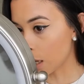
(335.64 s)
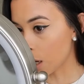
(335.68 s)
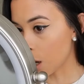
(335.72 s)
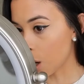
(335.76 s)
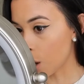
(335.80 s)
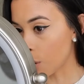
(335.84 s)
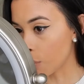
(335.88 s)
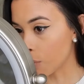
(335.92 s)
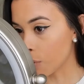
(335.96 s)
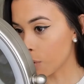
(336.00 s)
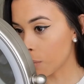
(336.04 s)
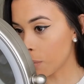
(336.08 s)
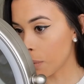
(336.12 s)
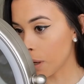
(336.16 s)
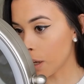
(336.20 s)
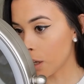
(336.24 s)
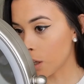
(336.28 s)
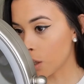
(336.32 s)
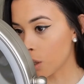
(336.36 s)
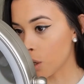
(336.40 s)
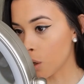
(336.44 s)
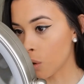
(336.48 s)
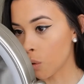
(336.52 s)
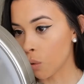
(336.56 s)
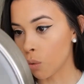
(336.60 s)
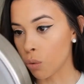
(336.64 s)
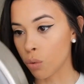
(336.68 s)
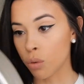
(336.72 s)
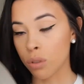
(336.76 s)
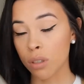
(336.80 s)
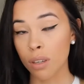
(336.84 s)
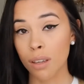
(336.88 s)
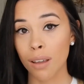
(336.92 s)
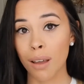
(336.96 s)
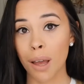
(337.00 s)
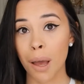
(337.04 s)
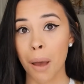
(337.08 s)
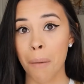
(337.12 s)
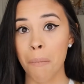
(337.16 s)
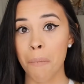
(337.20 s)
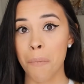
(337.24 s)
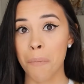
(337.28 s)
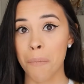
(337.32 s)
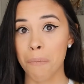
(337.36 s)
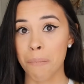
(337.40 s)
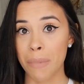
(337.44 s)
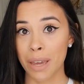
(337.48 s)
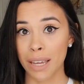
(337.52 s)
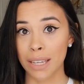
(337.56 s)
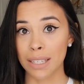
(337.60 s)
It covered my nose
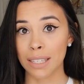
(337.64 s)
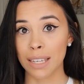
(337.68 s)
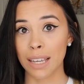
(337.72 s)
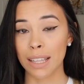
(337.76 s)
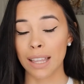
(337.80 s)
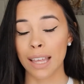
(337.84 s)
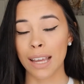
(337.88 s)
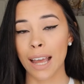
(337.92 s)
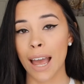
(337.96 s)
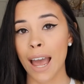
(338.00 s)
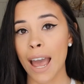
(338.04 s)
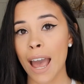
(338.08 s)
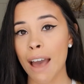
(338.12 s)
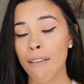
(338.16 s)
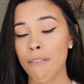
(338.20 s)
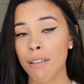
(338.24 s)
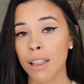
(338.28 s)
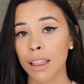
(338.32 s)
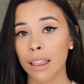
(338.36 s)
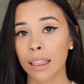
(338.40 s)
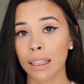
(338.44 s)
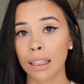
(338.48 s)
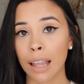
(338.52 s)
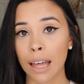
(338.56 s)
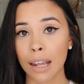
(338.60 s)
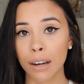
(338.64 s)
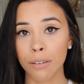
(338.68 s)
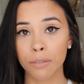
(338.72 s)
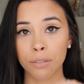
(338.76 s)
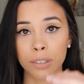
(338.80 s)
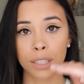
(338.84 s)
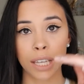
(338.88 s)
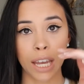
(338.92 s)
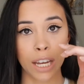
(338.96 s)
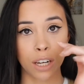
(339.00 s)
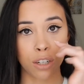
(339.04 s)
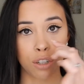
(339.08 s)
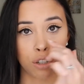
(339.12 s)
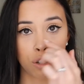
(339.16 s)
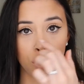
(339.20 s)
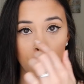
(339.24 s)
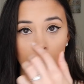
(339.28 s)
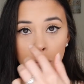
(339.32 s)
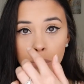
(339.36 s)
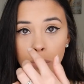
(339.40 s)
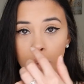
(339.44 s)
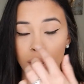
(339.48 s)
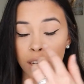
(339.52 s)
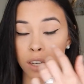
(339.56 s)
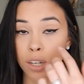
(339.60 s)
amazing. Like, I have a lot of texture
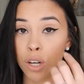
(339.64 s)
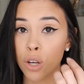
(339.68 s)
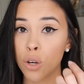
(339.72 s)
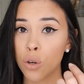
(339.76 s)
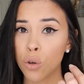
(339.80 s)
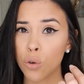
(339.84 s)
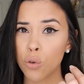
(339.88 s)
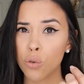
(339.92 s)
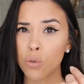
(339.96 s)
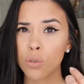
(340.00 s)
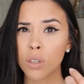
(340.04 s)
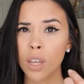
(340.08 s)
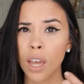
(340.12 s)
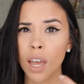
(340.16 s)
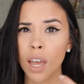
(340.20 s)
on my nose.